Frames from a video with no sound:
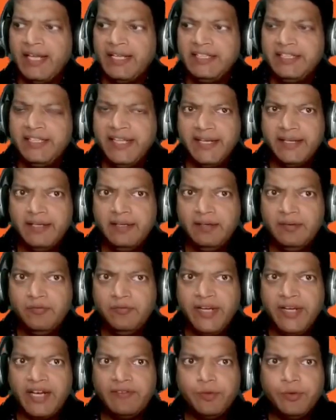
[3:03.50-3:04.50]
And then
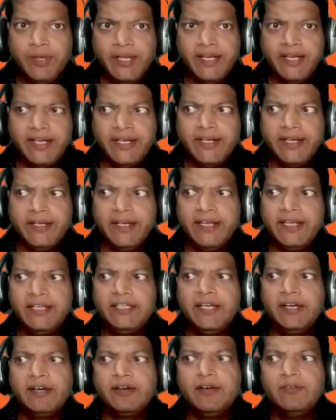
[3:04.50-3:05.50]
we have to take it in
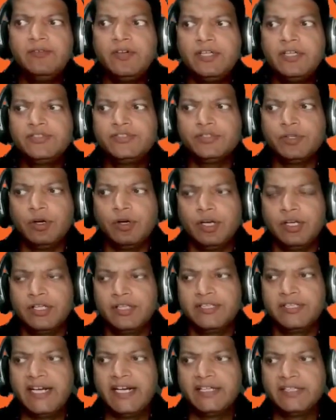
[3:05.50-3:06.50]
the reverse
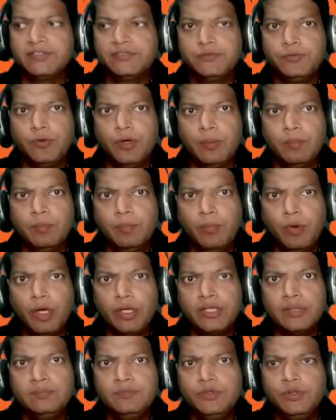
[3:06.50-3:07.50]
order, that is from
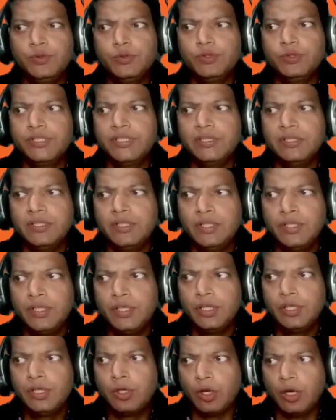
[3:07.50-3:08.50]
bottom to the
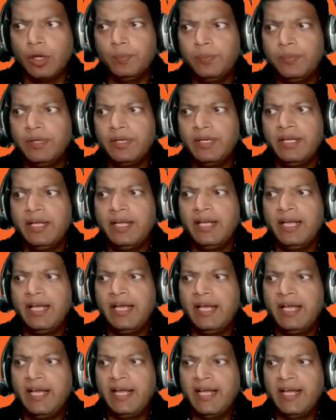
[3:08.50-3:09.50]
top.
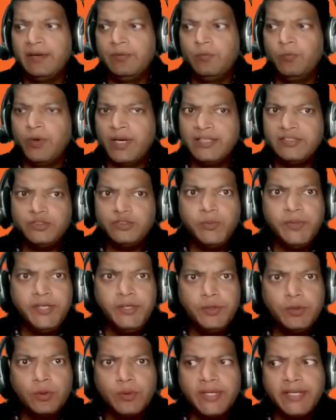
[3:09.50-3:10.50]
And once we
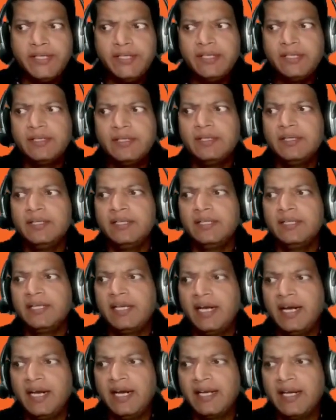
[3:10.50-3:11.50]
do it,
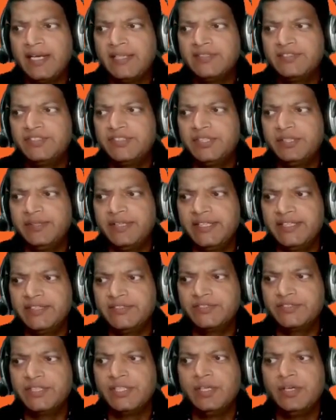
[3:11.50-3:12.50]
our answer
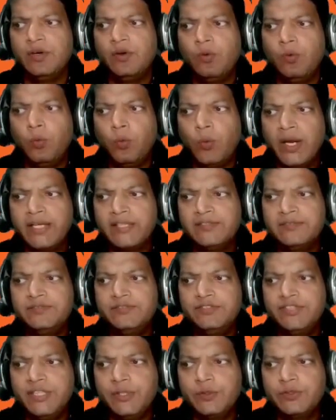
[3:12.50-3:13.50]
is
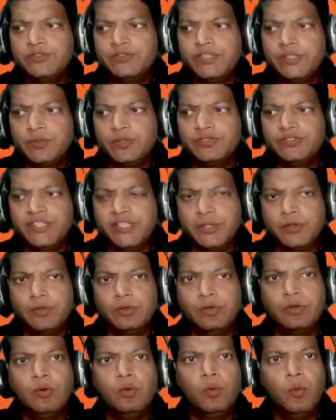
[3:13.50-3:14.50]
1 0 0
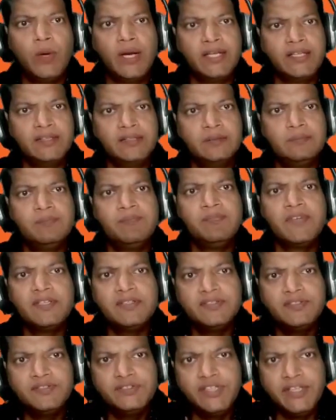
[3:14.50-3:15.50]
0 1
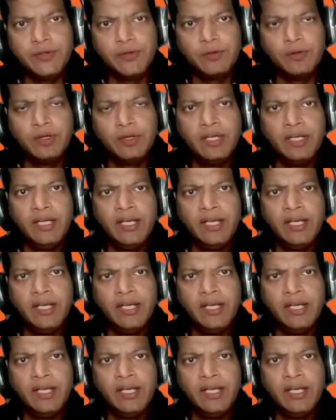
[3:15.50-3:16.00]
0.